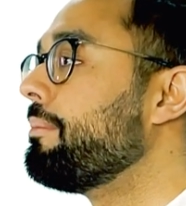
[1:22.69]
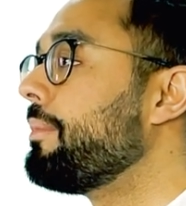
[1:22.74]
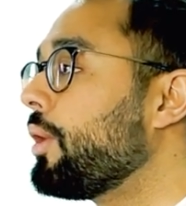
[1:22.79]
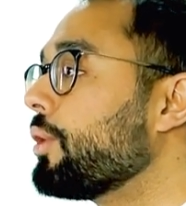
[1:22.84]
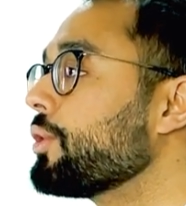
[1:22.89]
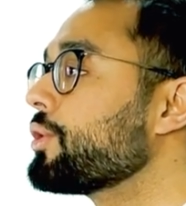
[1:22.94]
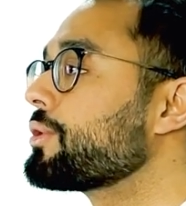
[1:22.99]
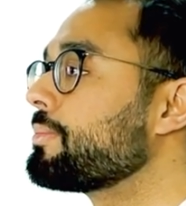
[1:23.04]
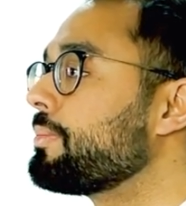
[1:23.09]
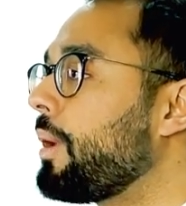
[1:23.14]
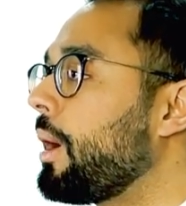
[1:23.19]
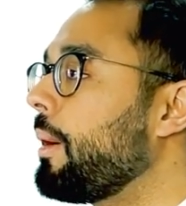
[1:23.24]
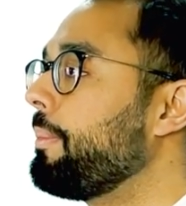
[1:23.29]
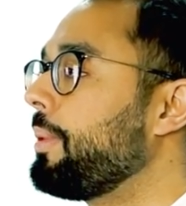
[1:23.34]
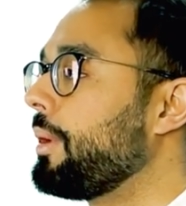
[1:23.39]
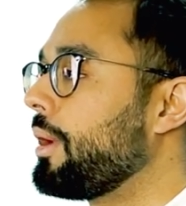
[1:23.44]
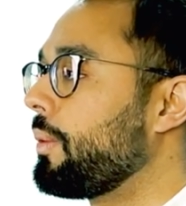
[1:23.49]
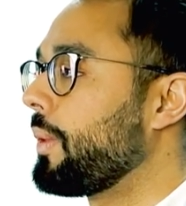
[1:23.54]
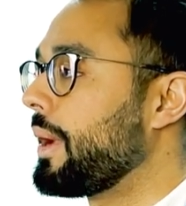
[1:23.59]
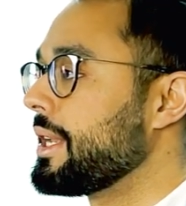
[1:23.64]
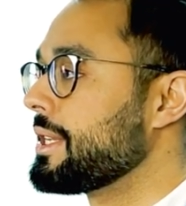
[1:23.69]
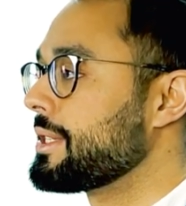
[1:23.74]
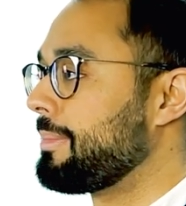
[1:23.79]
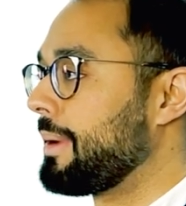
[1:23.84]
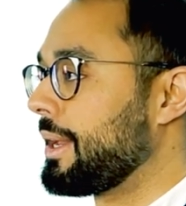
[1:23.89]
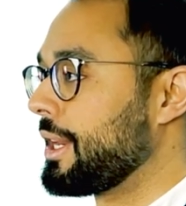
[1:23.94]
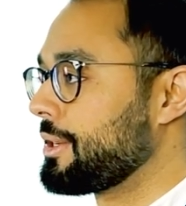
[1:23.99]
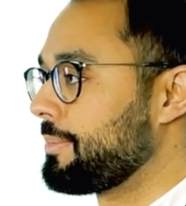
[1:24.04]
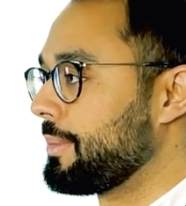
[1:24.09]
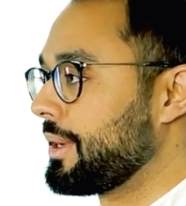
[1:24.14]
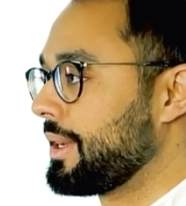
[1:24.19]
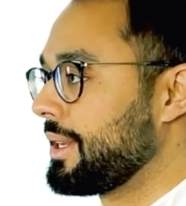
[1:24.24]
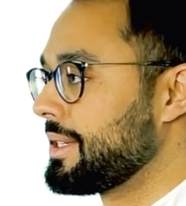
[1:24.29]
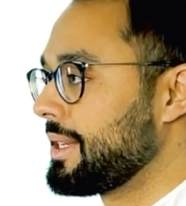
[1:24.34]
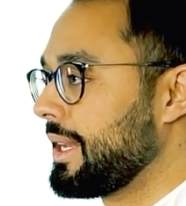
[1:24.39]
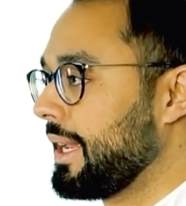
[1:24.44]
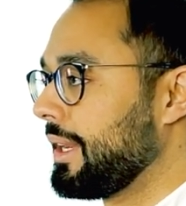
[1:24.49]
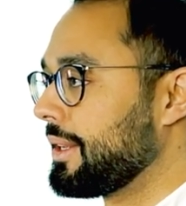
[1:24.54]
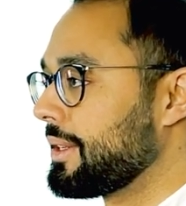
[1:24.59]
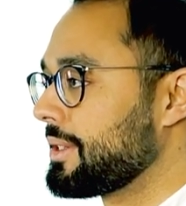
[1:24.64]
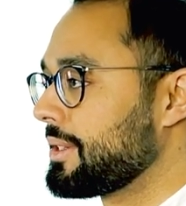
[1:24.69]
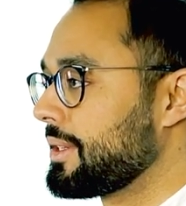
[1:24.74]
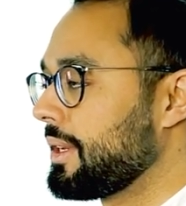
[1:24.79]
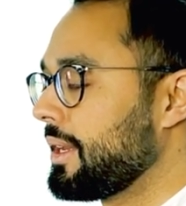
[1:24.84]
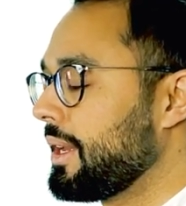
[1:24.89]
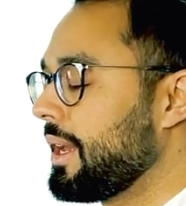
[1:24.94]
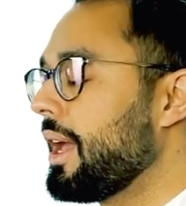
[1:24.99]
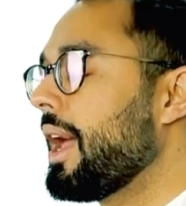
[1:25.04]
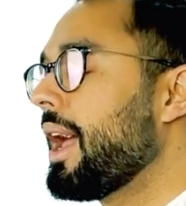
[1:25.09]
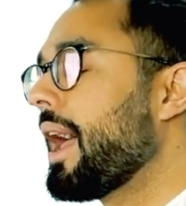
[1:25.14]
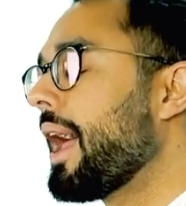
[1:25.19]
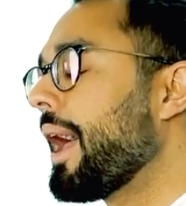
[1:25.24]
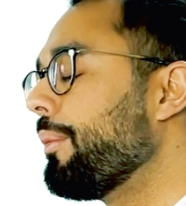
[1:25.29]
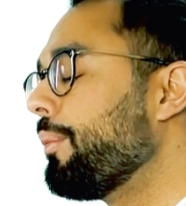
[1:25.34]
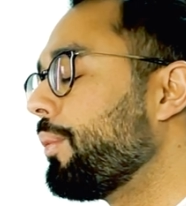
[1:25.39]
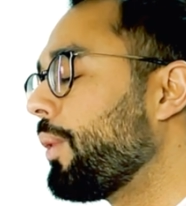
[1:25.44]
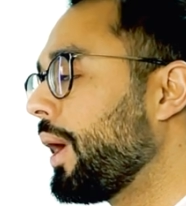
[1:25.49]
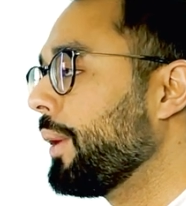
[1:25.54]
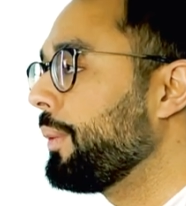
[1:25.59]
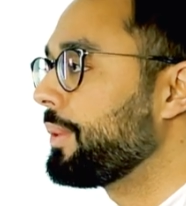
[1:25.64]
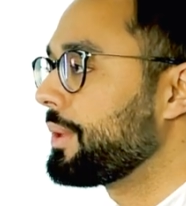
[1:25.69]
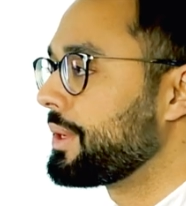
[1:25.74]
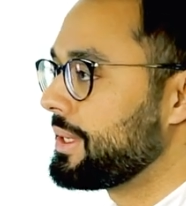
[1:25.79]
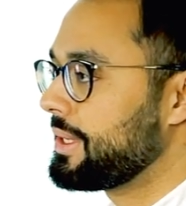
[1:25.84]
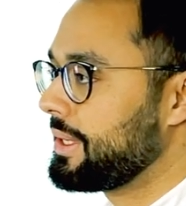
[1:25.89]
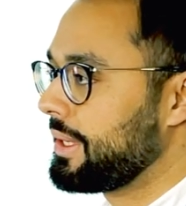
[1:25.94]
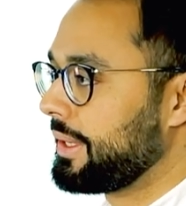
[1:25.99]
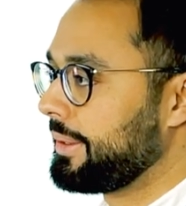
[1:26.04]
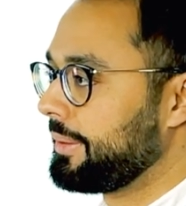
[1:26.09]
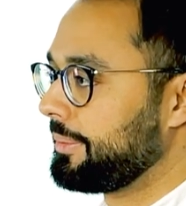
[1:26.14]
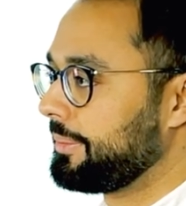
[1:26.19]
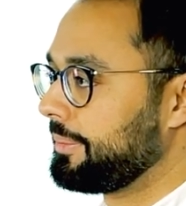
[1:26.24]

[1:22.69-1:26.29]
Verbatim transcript: most popular waste management containers. And why wouldn't it?